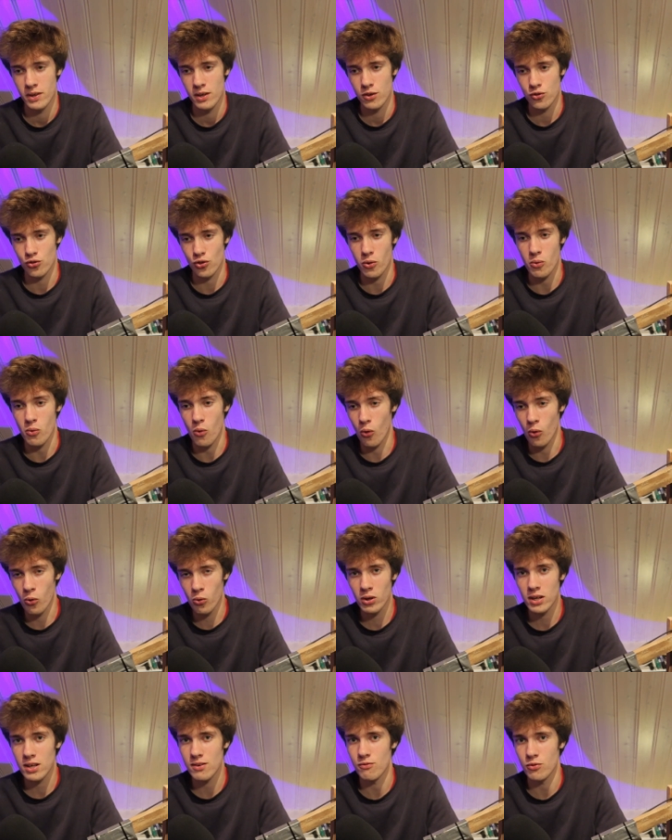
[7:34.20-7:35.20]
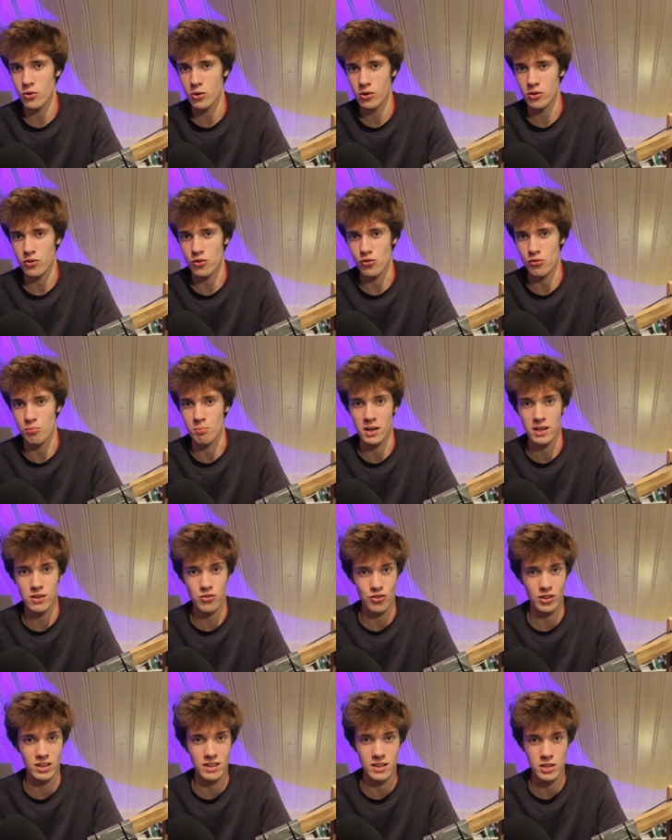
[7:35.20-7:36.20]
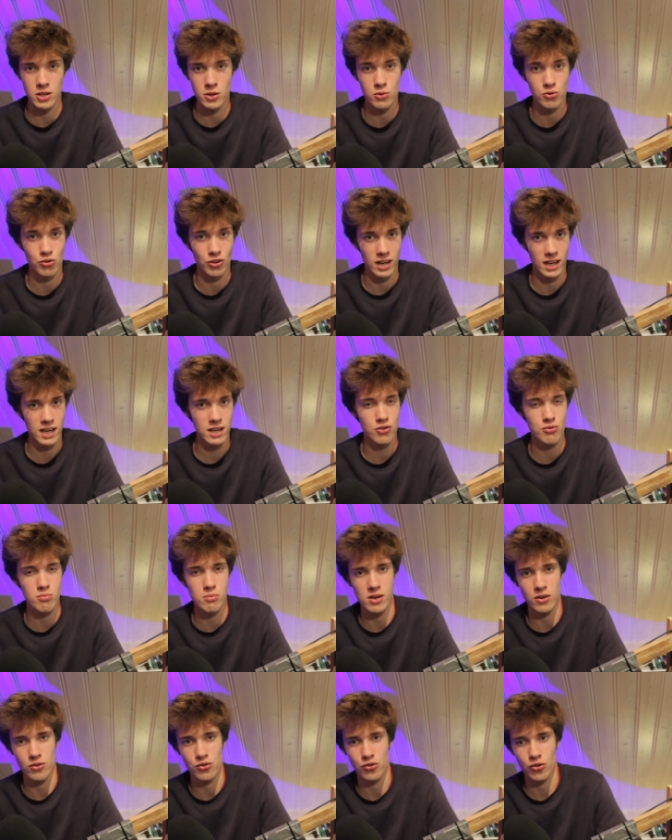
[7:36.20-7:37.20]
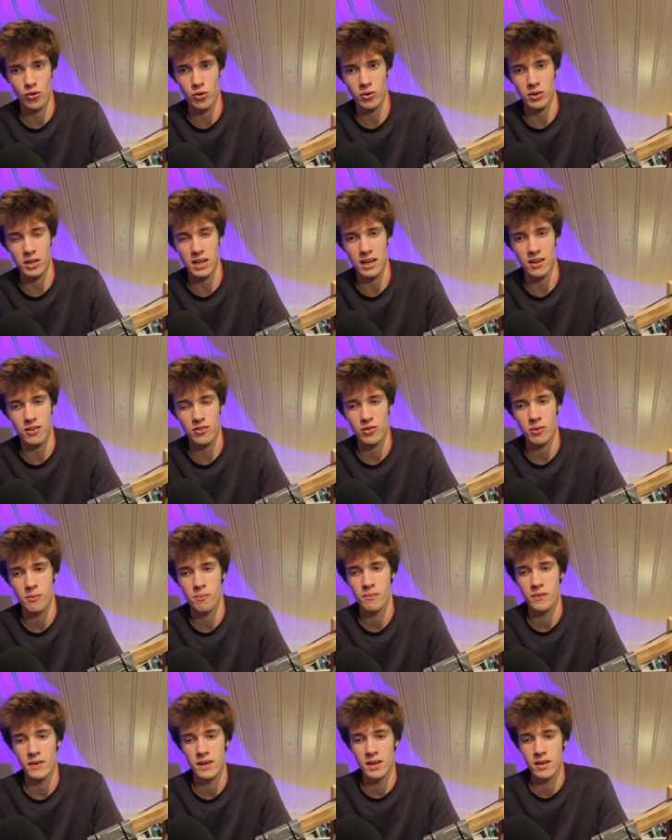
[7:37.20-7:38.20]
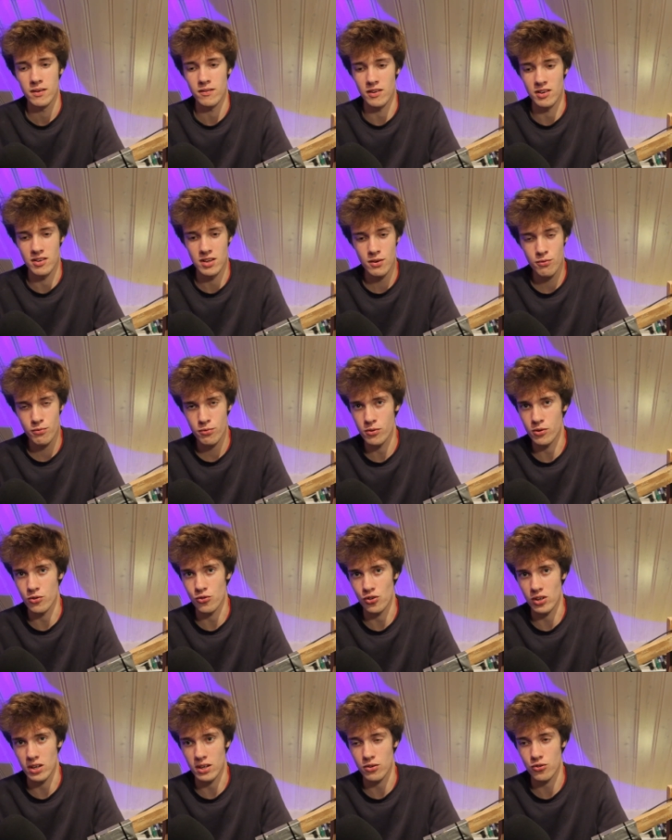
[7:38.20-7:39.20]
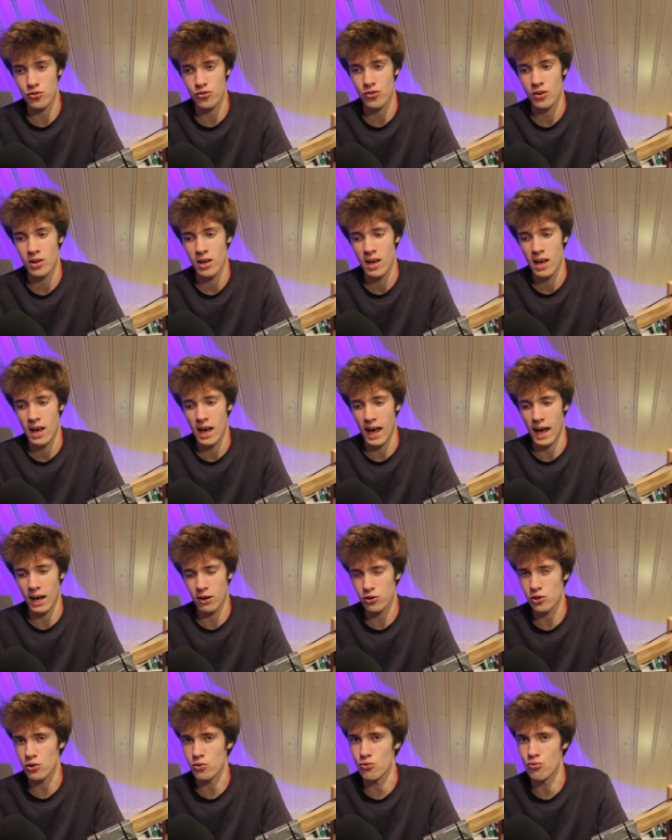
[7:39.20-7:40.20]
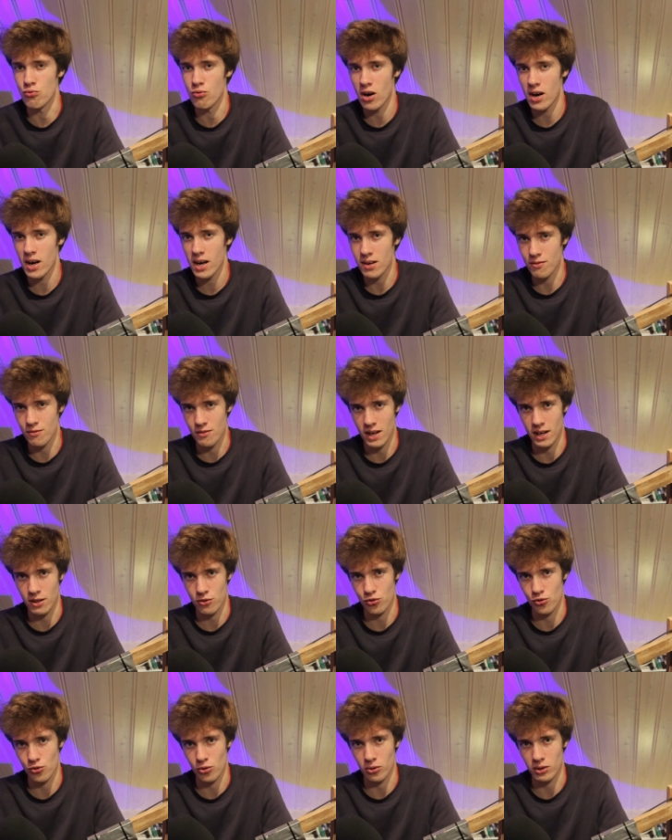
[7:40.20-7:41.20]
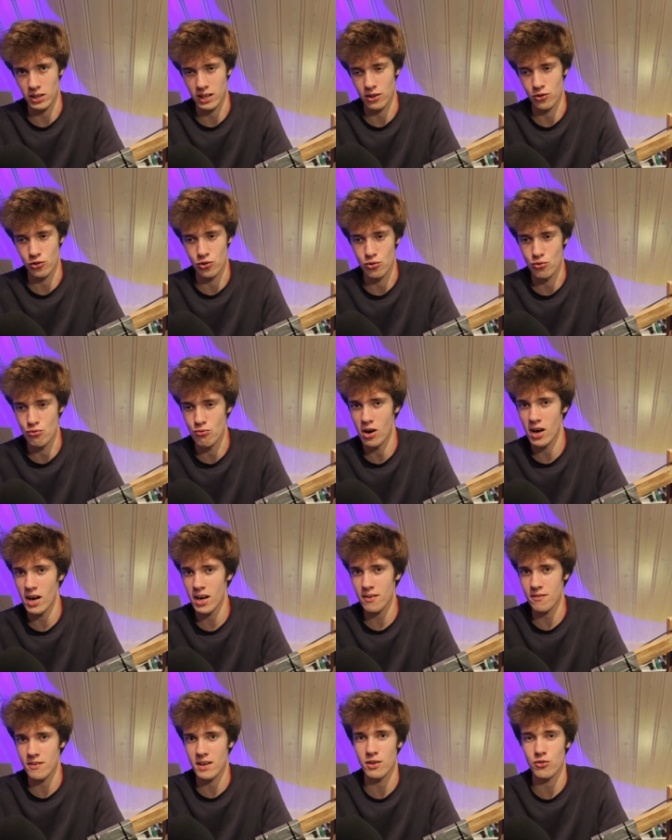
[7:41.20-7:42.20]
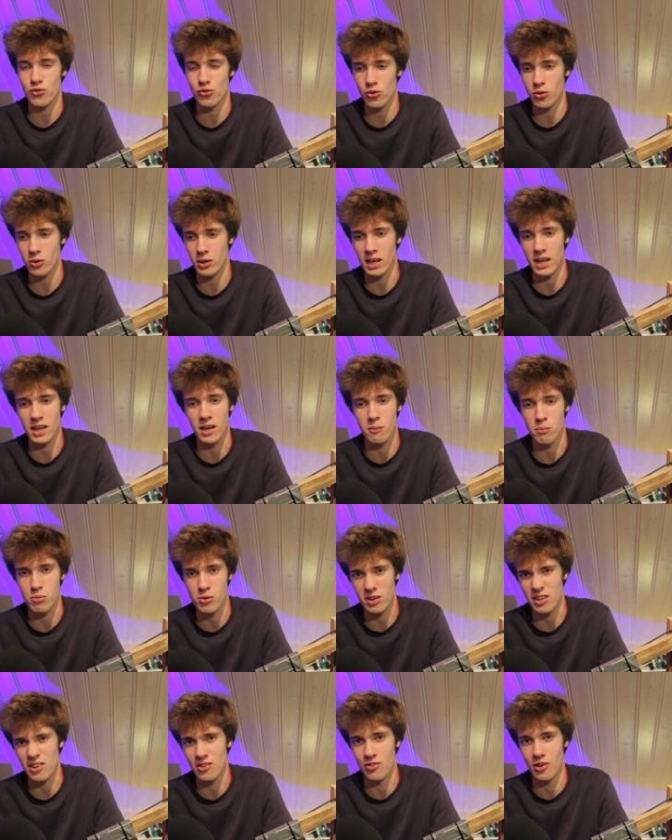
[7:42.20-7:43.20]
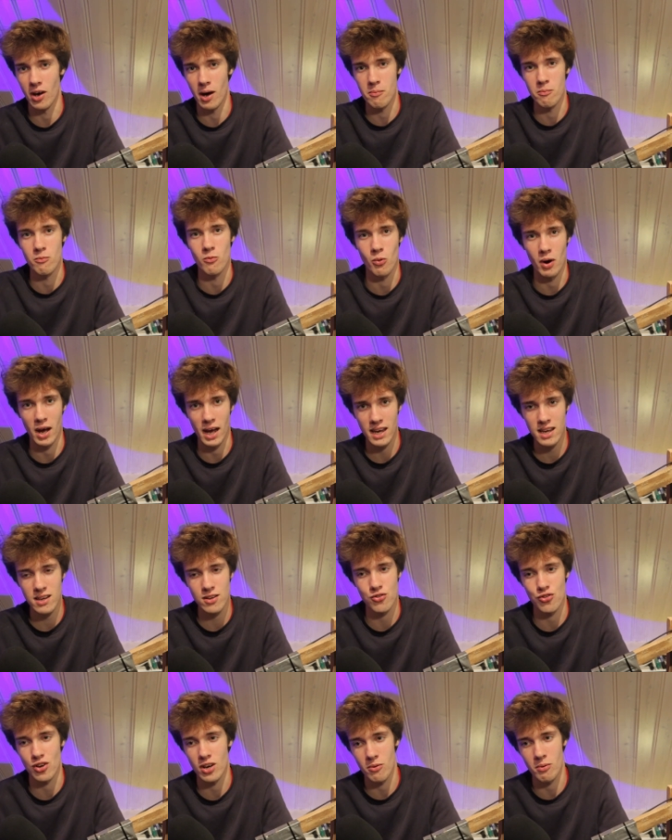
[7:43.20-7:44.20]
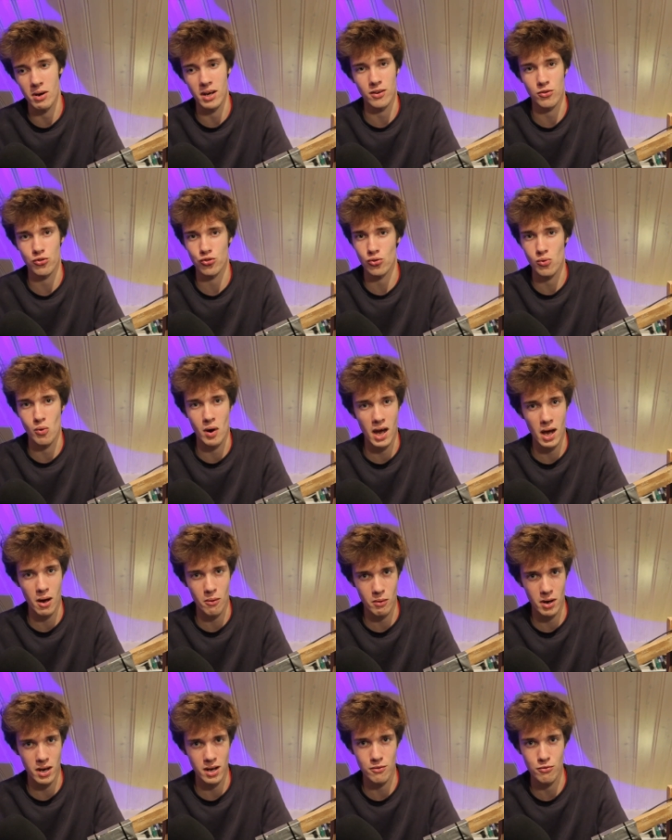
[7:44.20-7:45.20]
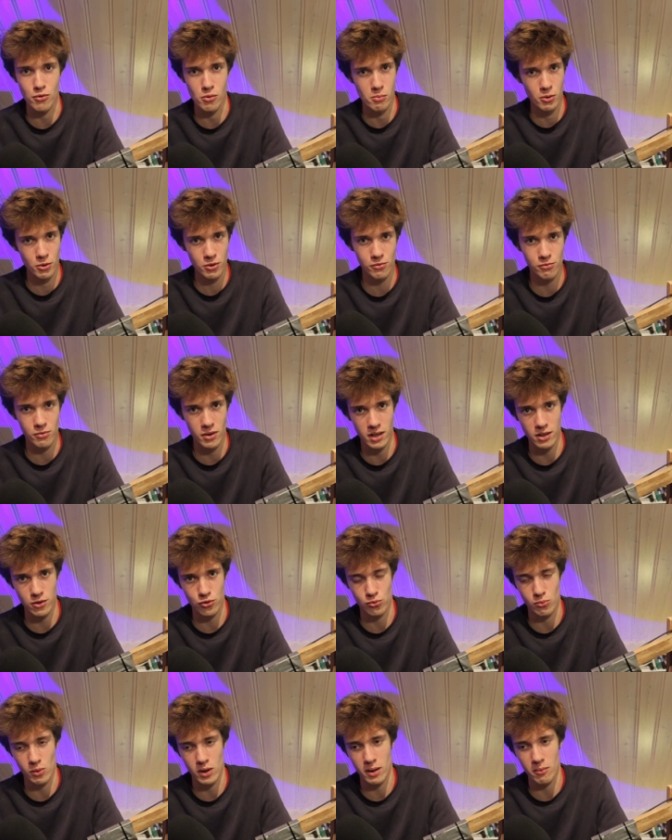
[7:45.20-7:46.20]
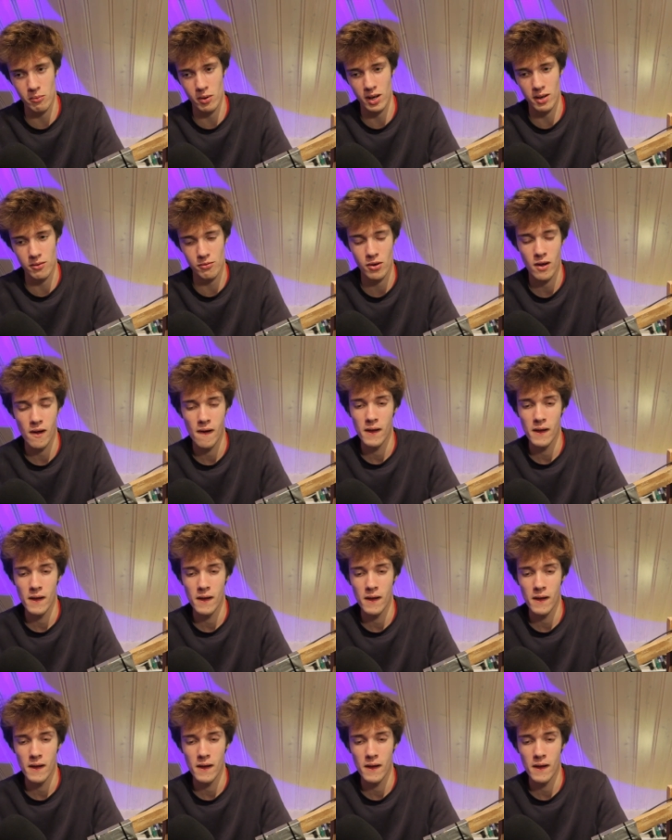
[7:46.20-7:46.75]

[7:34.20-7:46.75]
So all inverters basically use an H-bridge circuit. The difference is, how do you drive that circuit? Do you drive that circuit in a pretty dumb way and generate a square wave or a modified square wave?